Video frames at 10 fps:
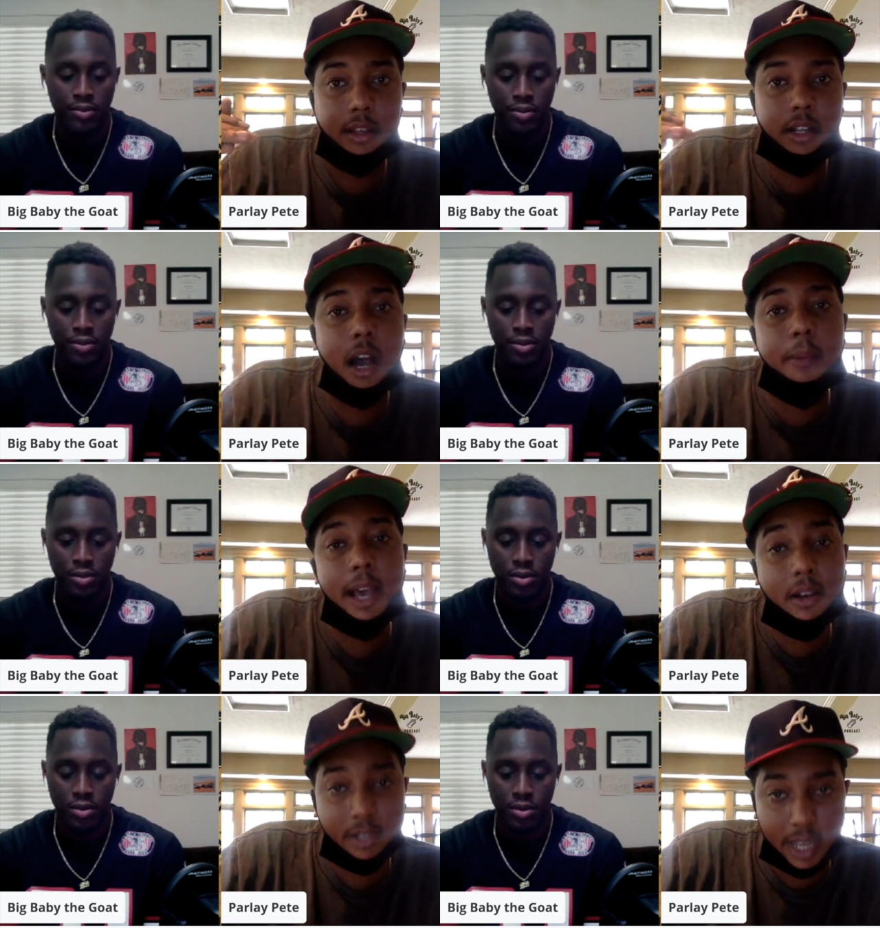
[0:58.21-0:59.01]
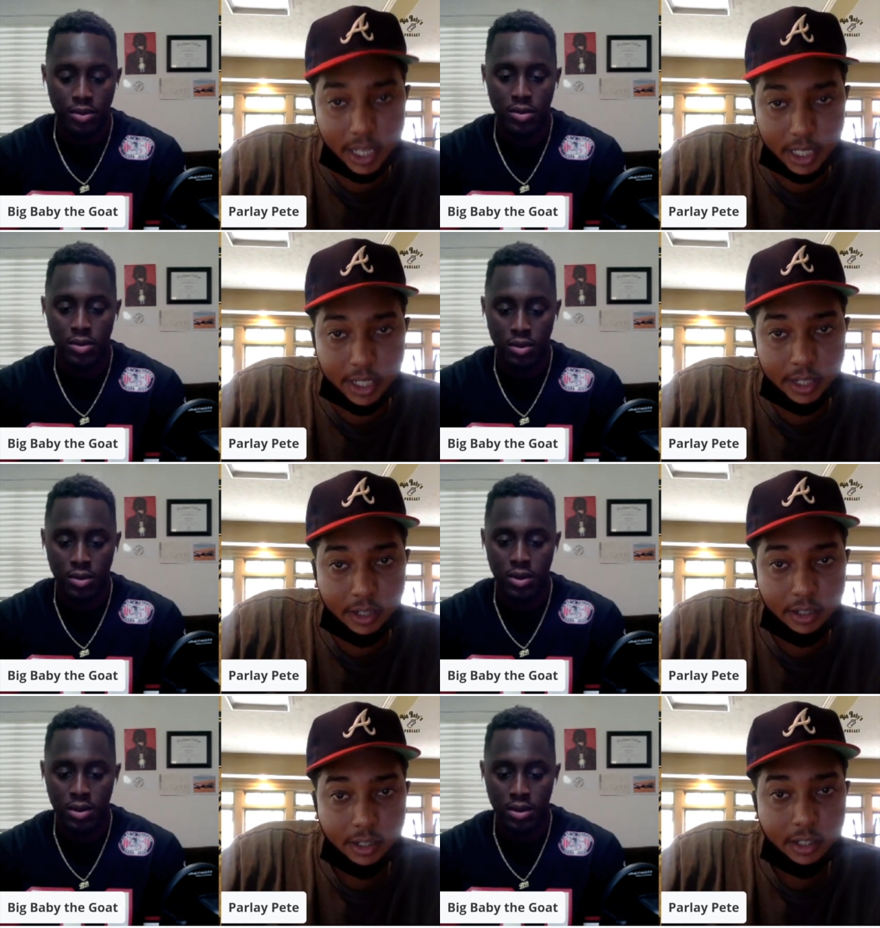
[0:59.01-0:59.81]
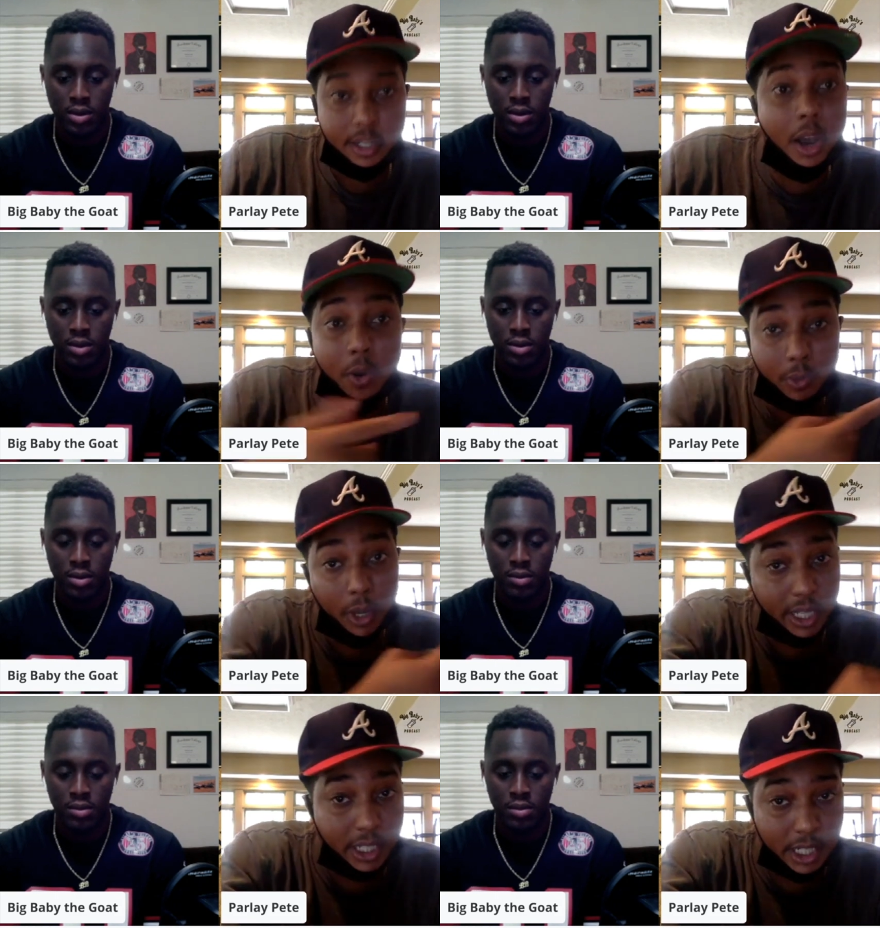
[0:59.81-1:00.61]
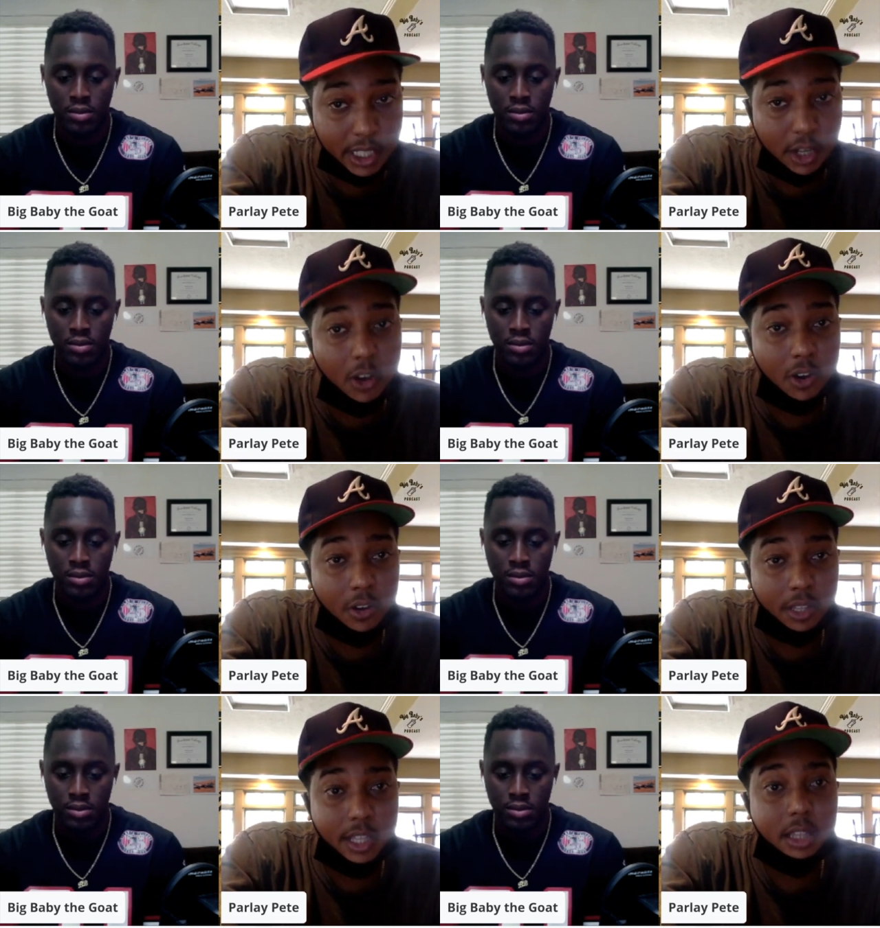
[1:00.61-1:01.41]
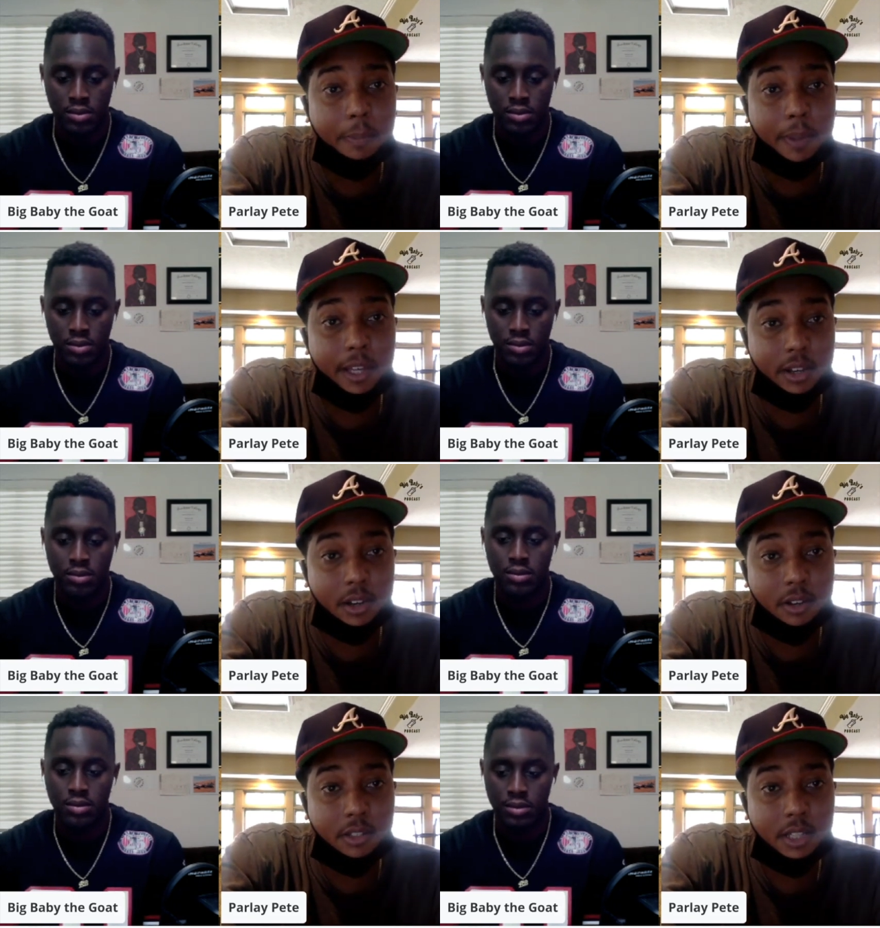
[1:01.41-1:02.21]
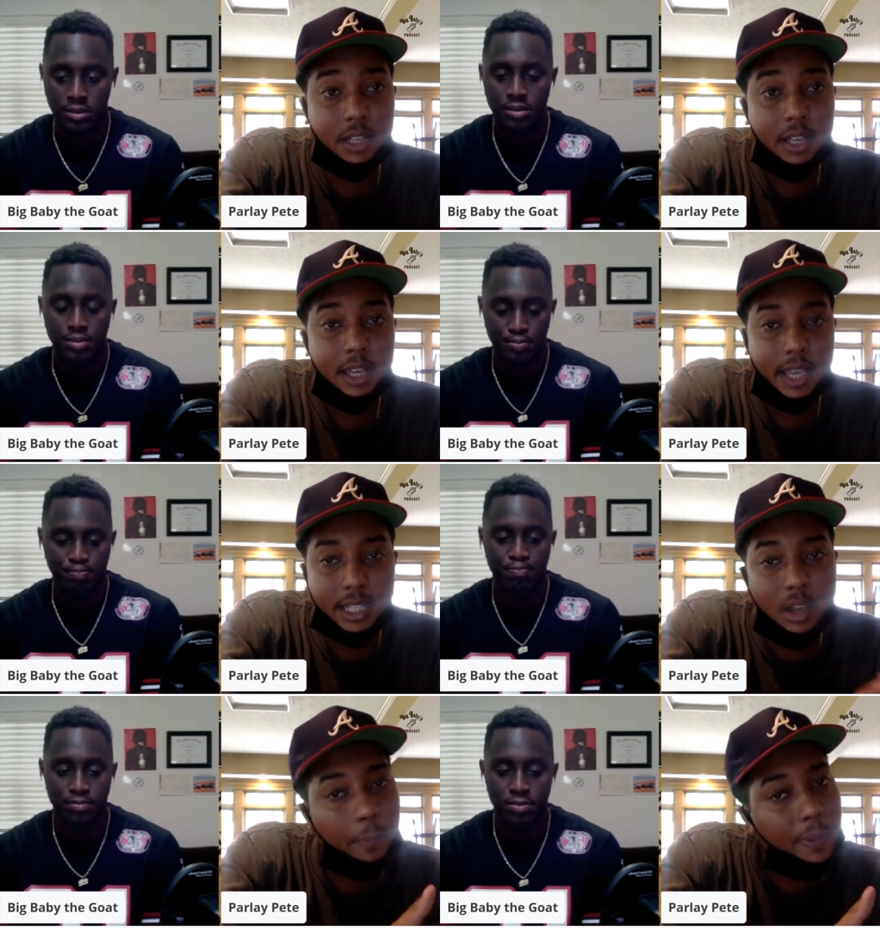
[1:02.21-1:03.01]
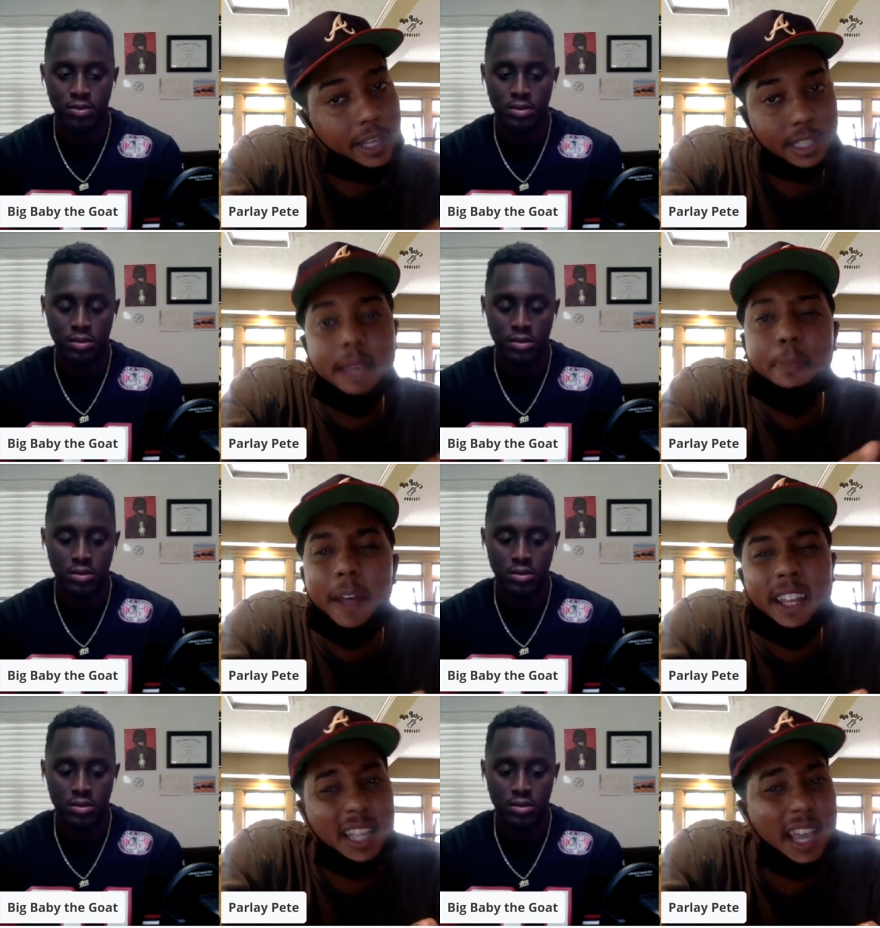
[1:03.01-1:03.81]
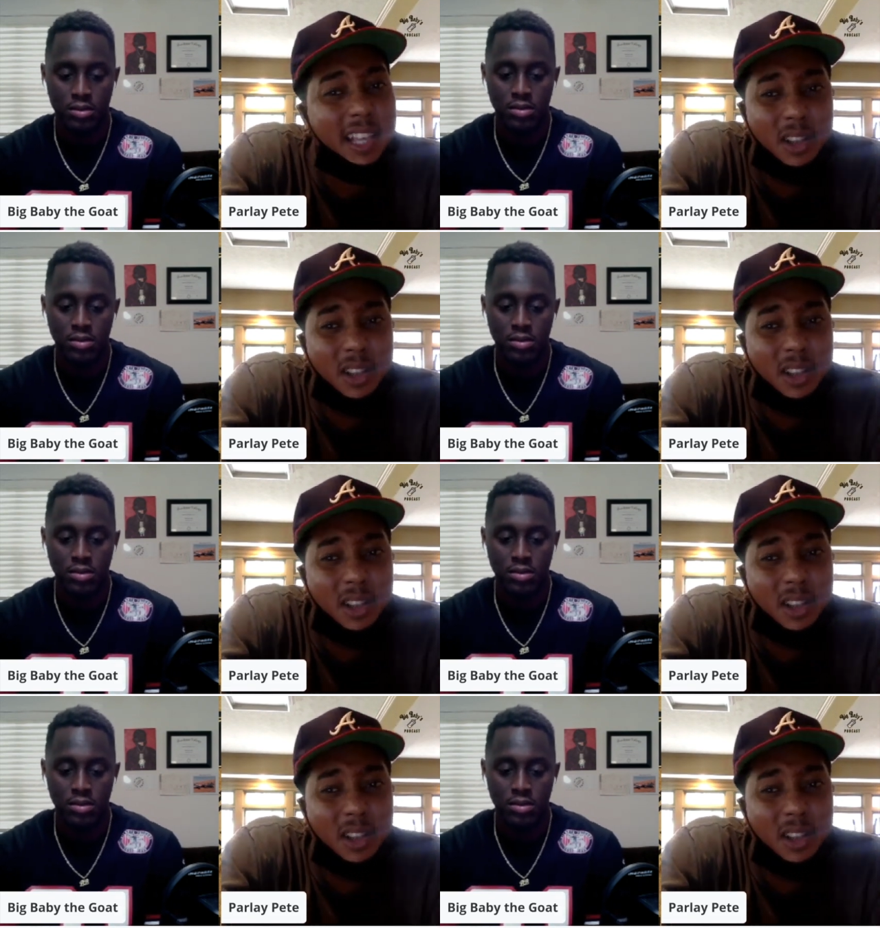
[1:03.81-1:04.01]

Speaker 1: come out next year knowing what he just saw in the playoffs. And he's mm-hmm. gonna play. He played his ass